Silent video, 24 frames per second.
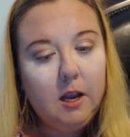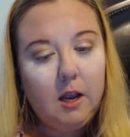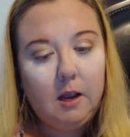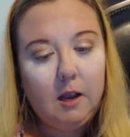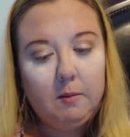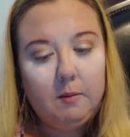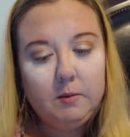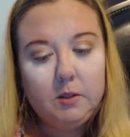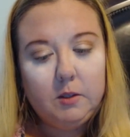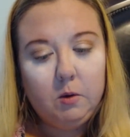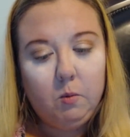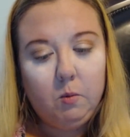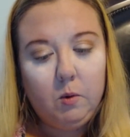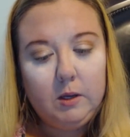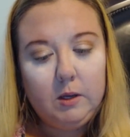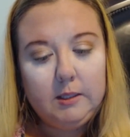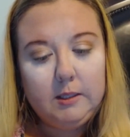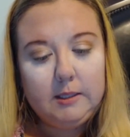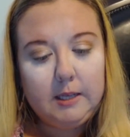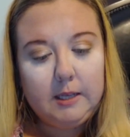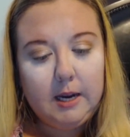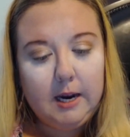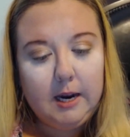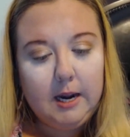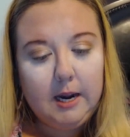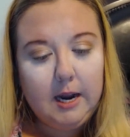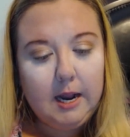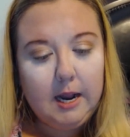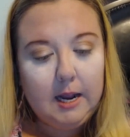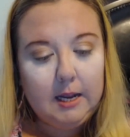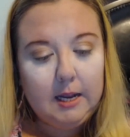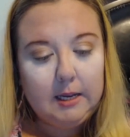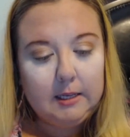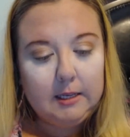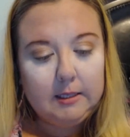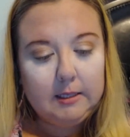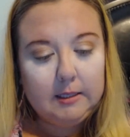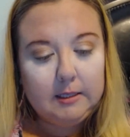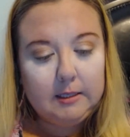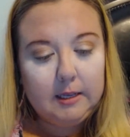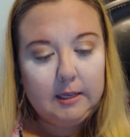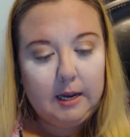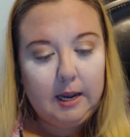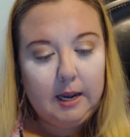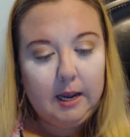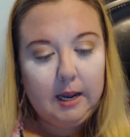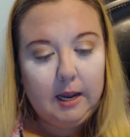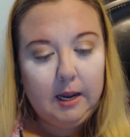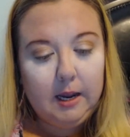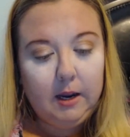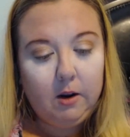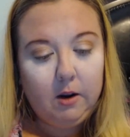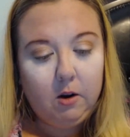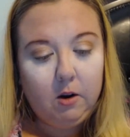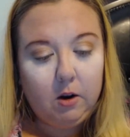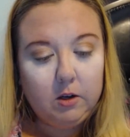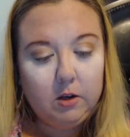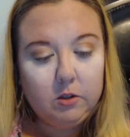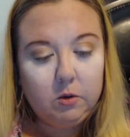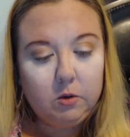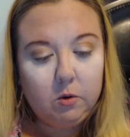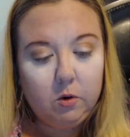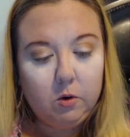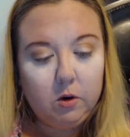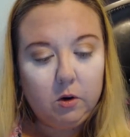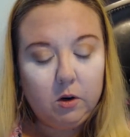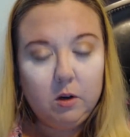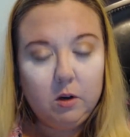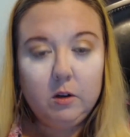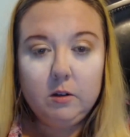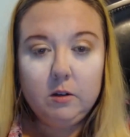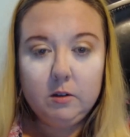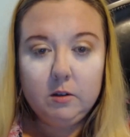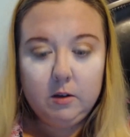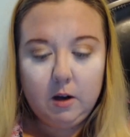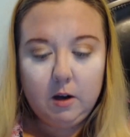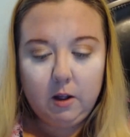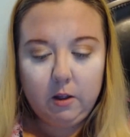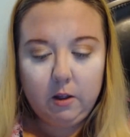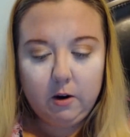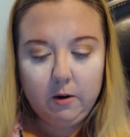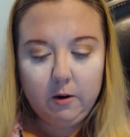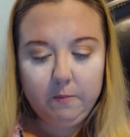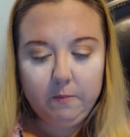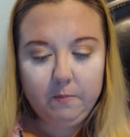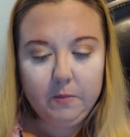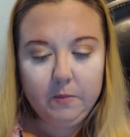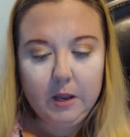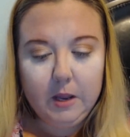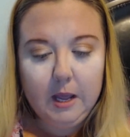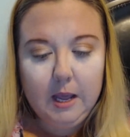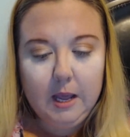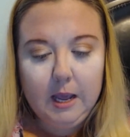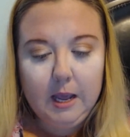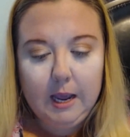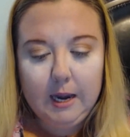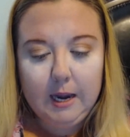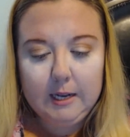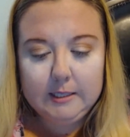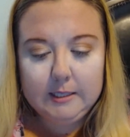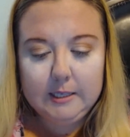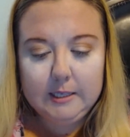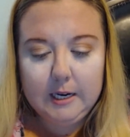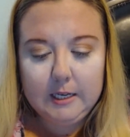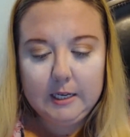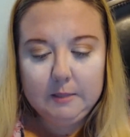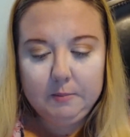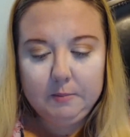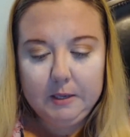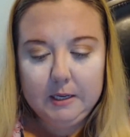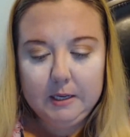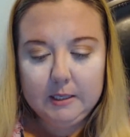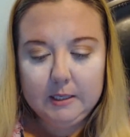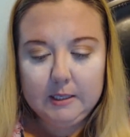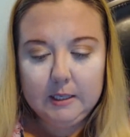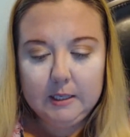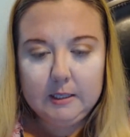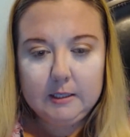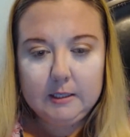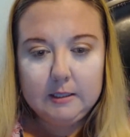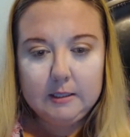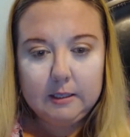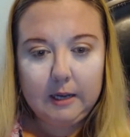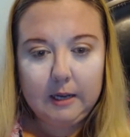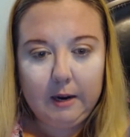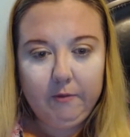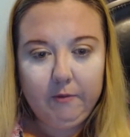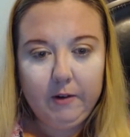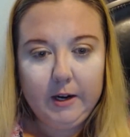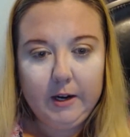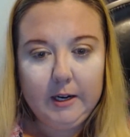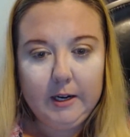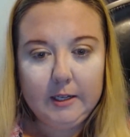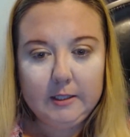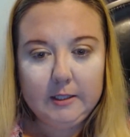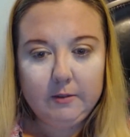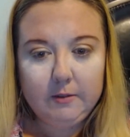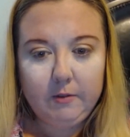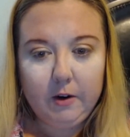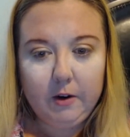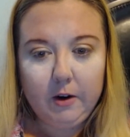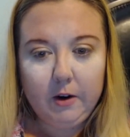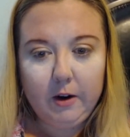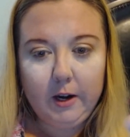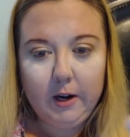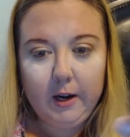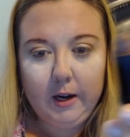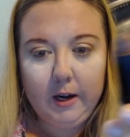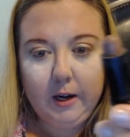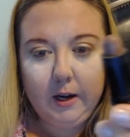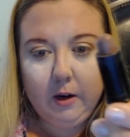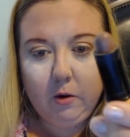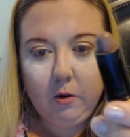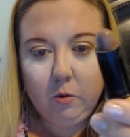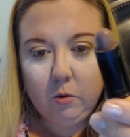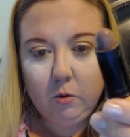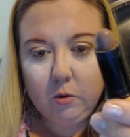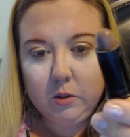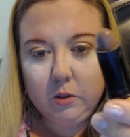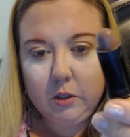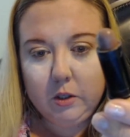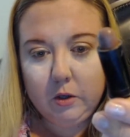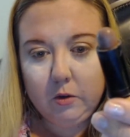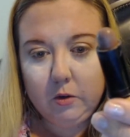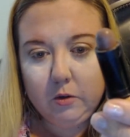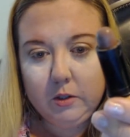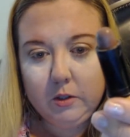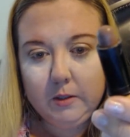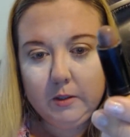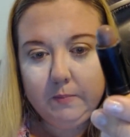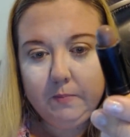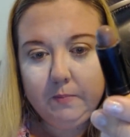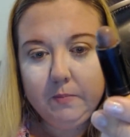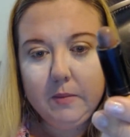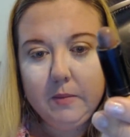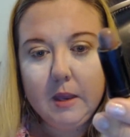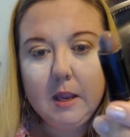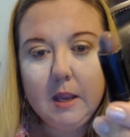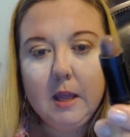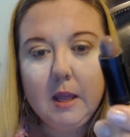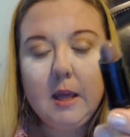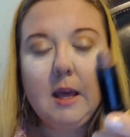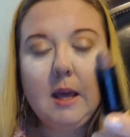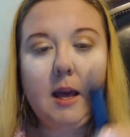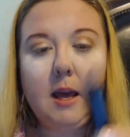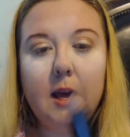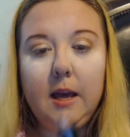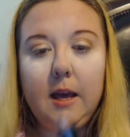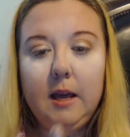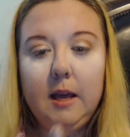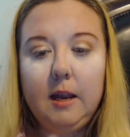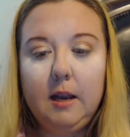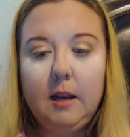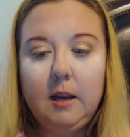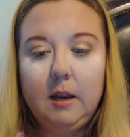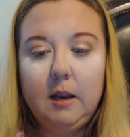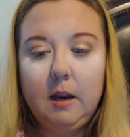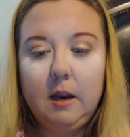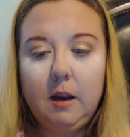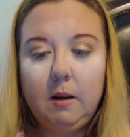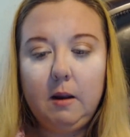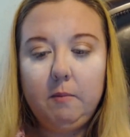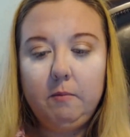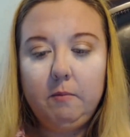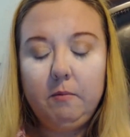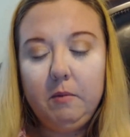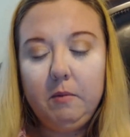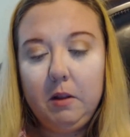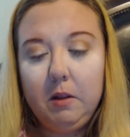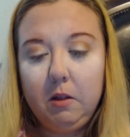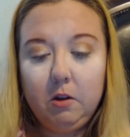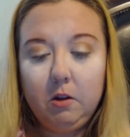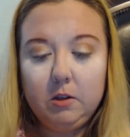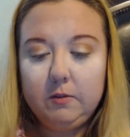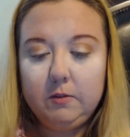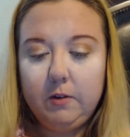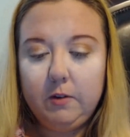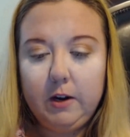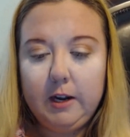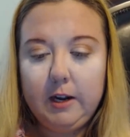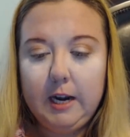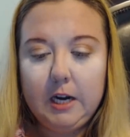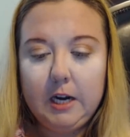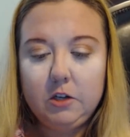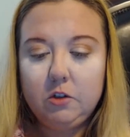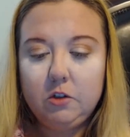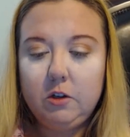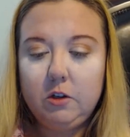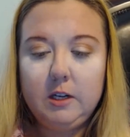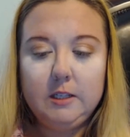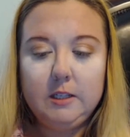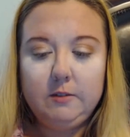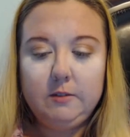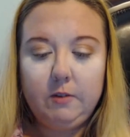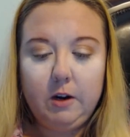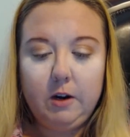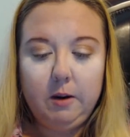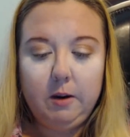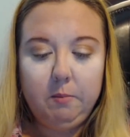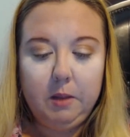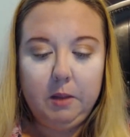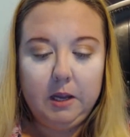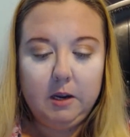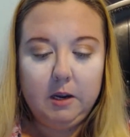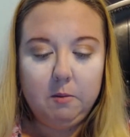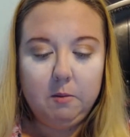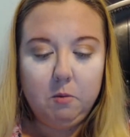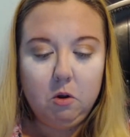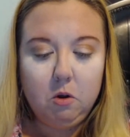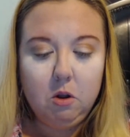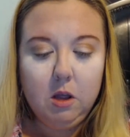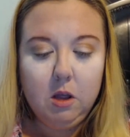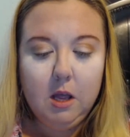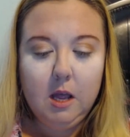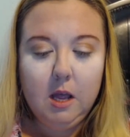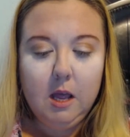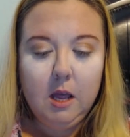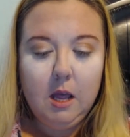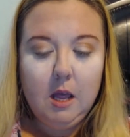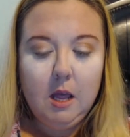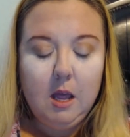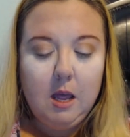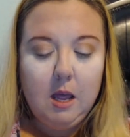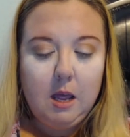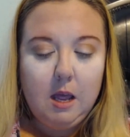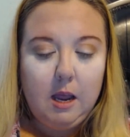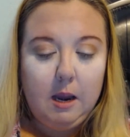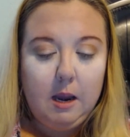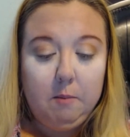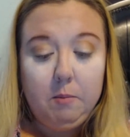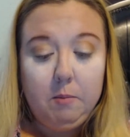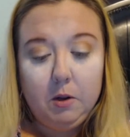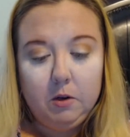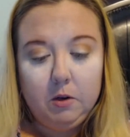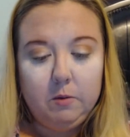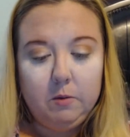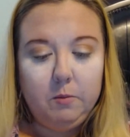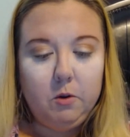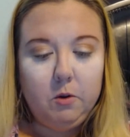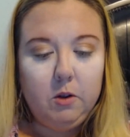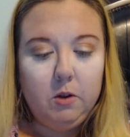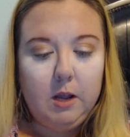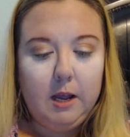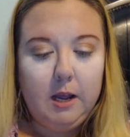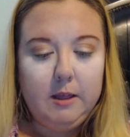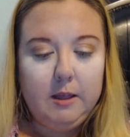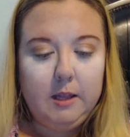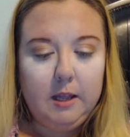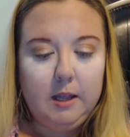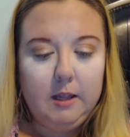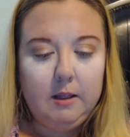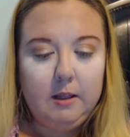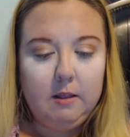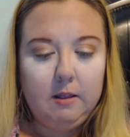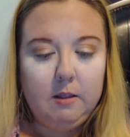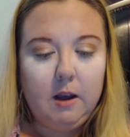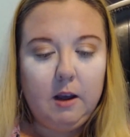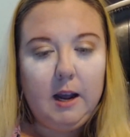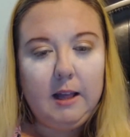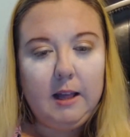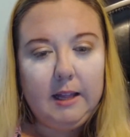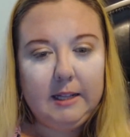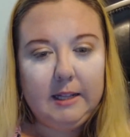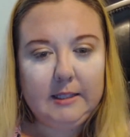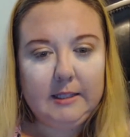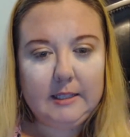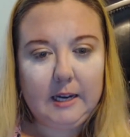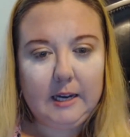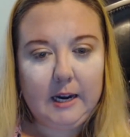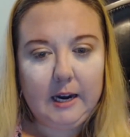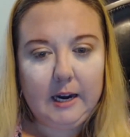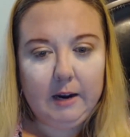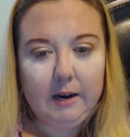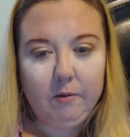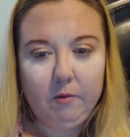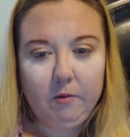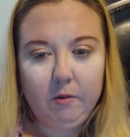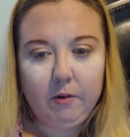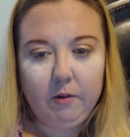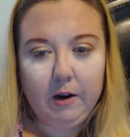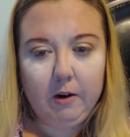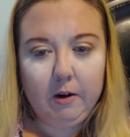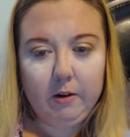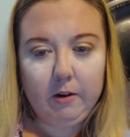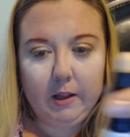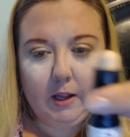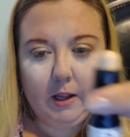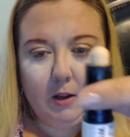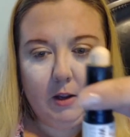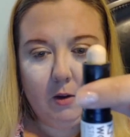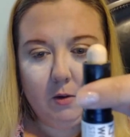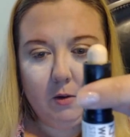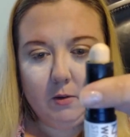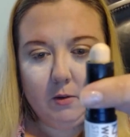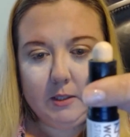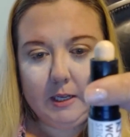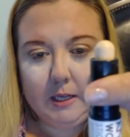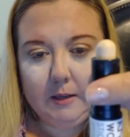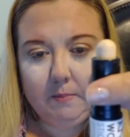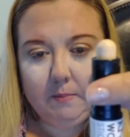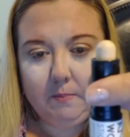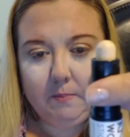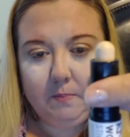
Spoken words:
So one side has a contour color, and it's nice because I find it's very cool toned, and it looks very natural, and it's very blendable and buildable. And then the highlight side, I rarely use it,